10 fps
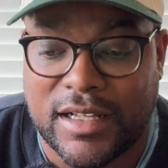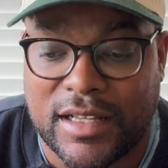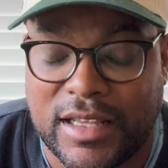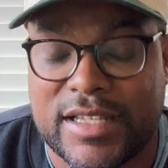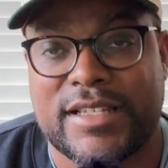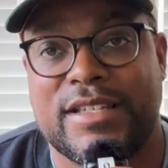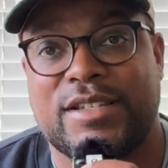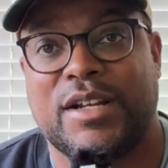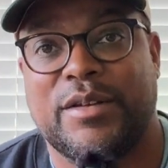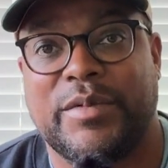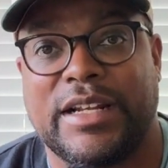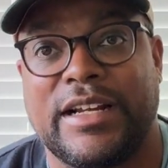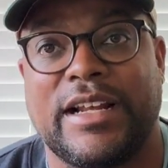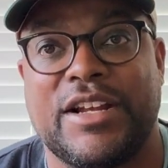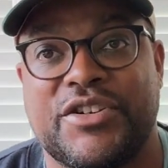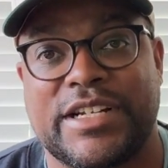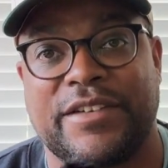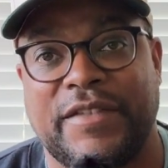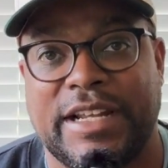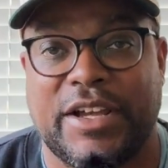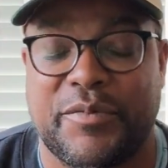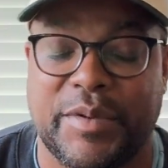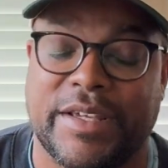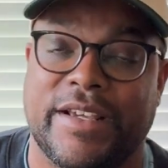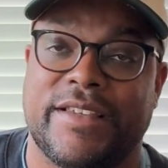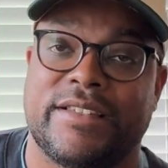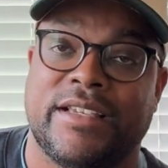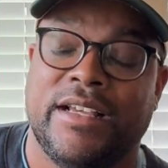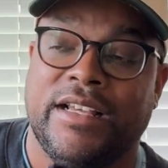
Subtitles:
this is going to be an interesting video because